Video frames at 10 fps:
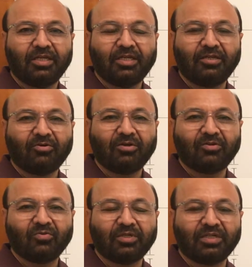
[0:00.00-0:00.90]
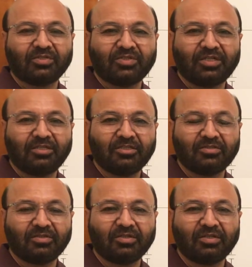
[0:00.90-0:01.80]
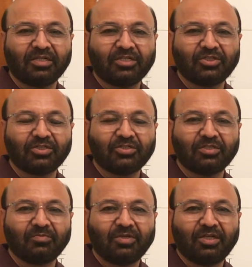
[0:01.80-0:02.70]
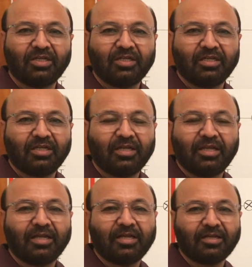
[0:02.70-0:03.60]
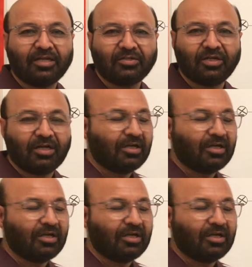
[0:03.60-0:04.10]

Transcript: In order to understand this relationship, connect a